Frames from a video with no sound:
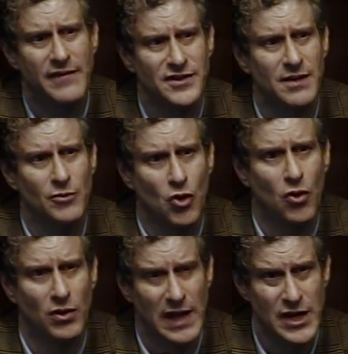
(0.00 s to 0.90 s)
some
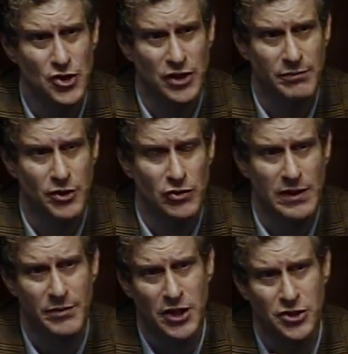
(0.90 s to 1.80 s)
correlation between
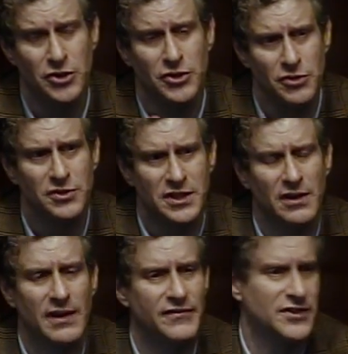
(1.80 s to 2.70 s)
them because you do
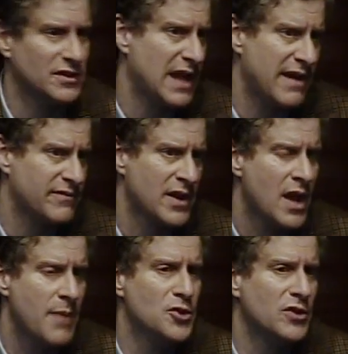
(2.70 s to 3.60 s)
still have, still have
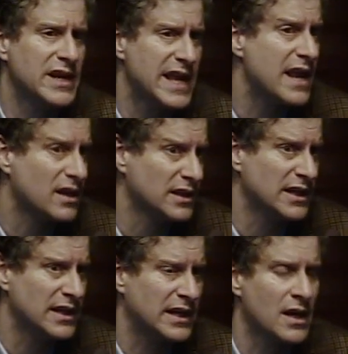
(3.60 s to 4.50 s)
I mean you can get
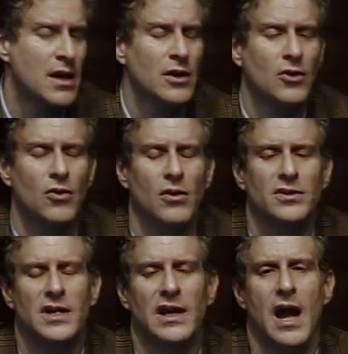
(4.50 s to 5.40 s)
allelic calls
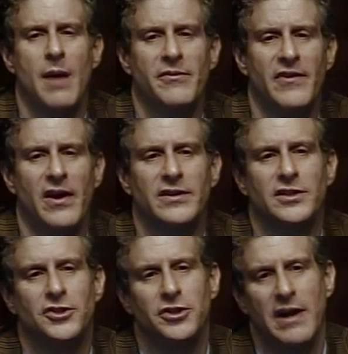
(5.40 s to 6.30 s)
on common variants
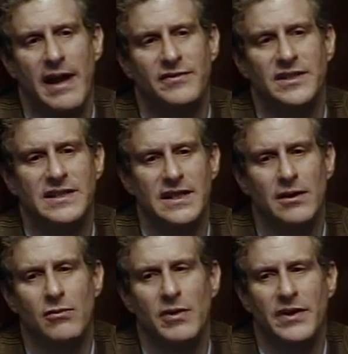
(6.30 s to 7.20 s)
and so you have to
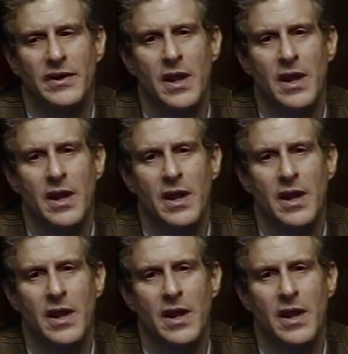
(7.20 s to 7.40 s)
deal with